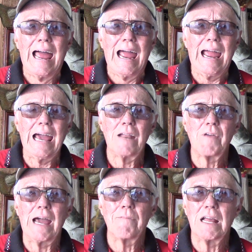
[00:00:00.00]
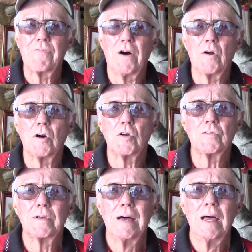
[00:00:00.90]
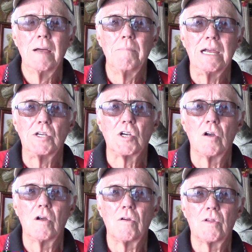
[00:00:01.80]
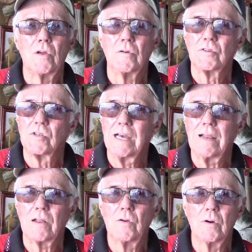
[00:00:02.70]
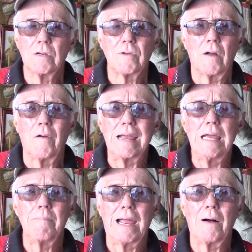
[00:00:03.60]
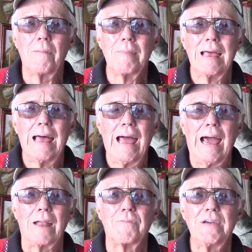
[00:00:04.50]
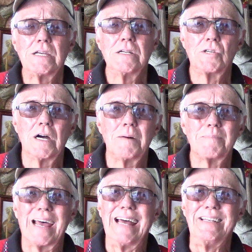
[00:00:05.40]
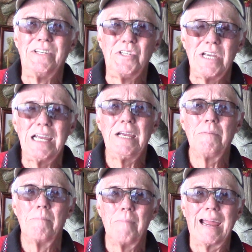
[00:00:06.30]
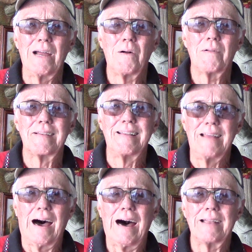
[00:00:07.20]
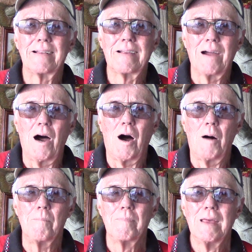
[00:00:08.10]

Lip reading: And if you have any photos, be sure to send it to us on our email at fishingchums@gmail.com.